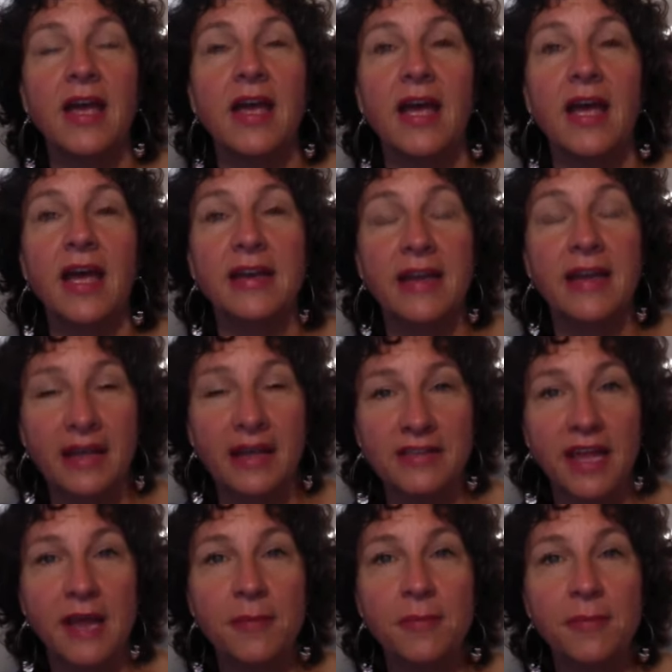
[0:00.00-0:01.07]
And as
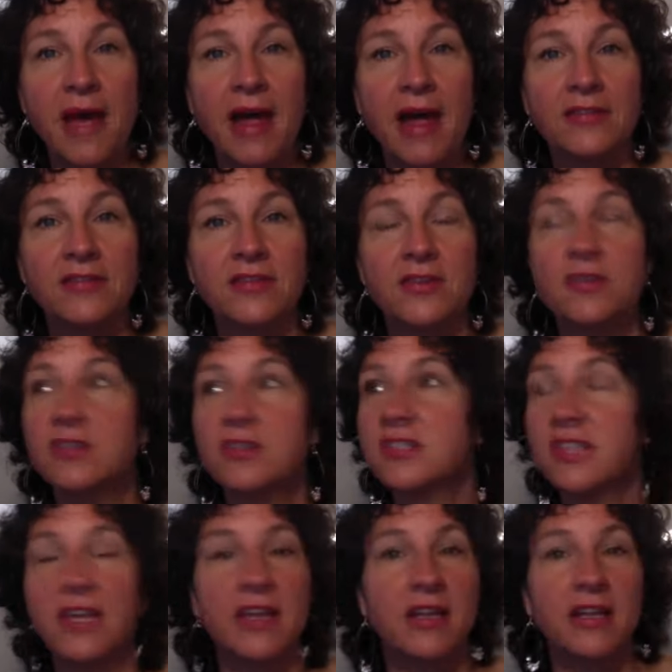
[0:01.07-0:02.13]
empaths, you
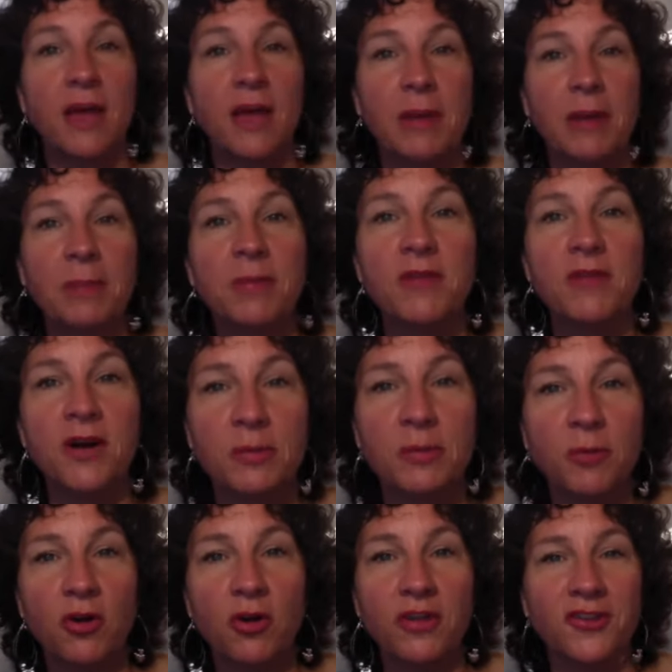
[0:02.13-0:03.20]
see, now people have already
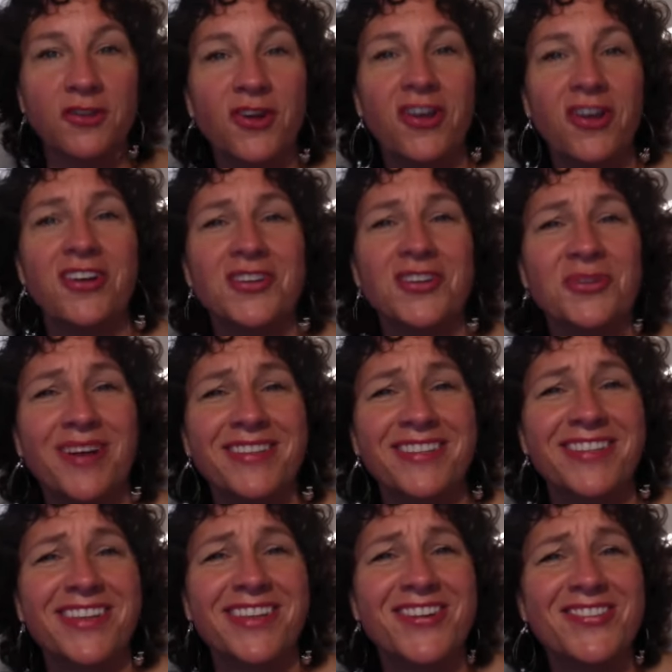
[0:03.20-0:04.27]
broken their New Year's
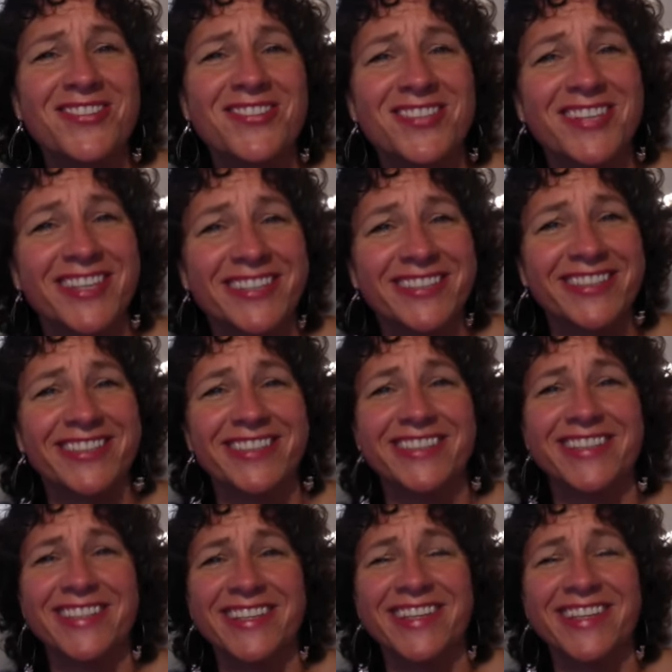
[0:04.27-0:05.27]
resolutions.